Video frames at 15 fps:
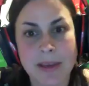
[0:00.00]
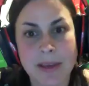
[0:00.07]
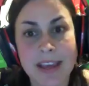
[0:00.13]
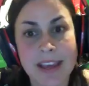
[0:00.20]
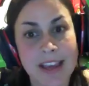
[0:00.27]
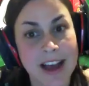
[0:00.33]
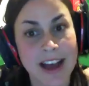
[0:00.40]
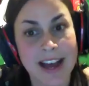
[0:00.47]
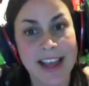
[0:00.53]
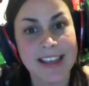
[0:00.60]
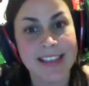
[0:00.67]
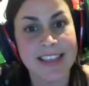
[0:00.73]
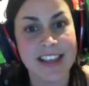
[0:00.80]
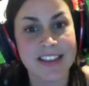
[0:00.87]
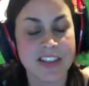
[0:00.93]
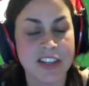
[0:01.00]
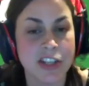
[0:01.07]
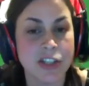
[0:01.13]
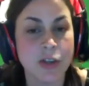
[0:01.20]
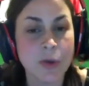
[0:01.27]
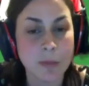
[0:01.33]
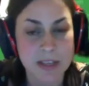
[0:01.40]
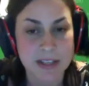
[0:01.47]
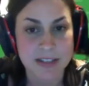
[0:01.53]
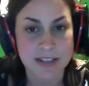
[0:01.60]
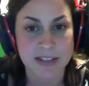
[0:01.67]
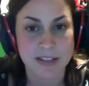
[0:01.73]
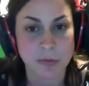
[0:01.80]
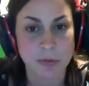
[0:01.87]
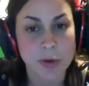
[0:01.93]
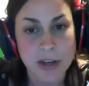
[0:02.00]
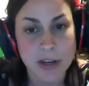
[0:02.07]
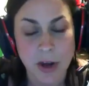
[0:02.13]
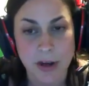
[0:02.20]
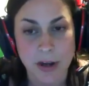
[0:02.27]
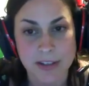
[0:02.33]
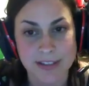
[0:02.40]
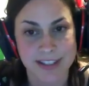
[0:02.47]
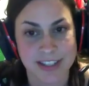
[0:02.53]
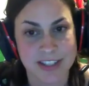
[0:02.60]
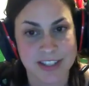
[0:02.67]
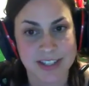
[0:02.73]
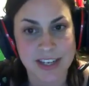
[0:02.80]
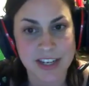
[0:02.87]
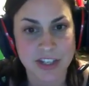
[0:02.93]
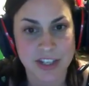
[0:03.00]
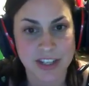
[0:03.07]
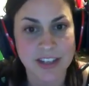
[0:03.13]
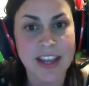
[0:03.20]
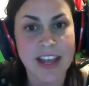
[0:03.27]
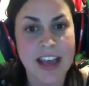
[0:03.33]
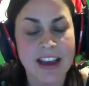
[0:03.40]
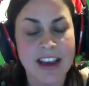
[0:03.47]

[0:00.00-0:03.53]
PEI, thanks to two pieces of Green Caucus legislation,